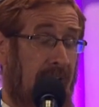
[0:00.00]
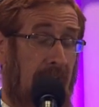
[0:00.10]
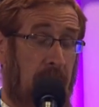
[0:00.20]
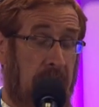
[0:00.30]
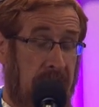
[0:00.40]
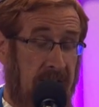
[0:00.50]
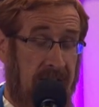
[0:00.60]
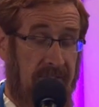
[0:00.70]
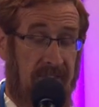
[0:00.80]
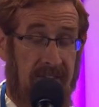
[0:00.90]
I
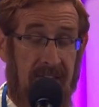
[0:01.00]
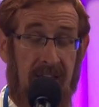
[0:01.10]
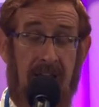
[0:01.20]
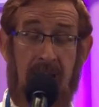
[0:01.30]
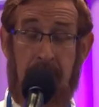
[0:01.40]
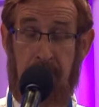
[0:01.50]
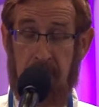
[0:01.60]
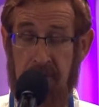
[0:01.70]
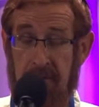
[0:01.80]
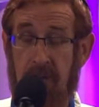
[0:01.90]
received a
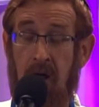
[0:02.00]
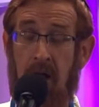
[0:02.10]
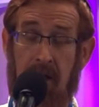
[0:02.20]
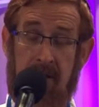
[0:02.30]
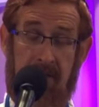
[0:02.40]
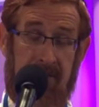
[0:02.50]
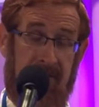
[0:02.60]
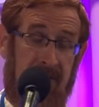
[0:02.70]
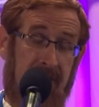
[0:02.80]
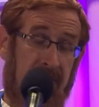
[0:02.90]
personal hug
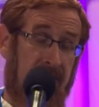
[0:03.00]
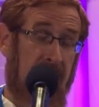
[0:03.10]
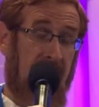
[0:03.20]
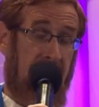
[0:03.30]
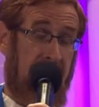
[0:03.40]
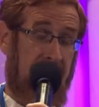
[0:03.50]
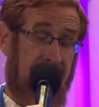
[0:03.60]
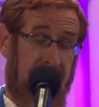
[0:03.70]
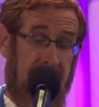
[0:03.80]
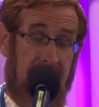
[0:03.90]
from God
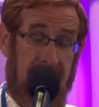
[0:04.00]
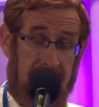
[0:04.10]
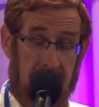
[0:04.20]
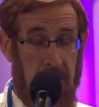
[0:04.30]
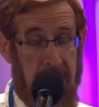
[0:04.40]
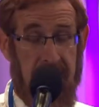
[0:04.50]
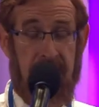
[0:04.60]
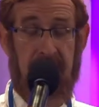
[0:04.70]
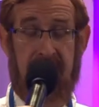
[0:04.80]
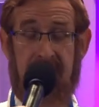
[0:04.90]
who said
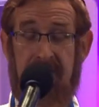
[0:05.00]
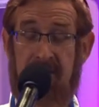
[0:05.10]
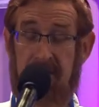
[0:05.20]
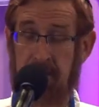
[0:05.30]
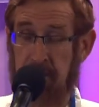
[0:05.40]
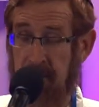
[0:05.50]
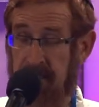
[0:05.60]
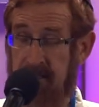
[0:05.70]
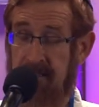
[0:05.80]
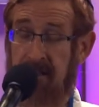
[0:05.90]
to me,
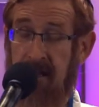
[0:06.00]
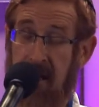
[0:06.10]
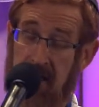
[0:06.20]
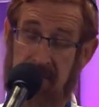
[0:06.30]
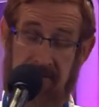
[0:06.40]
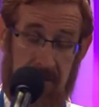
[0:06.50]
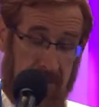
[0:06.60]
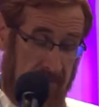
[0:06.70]
Yehuda, I love you.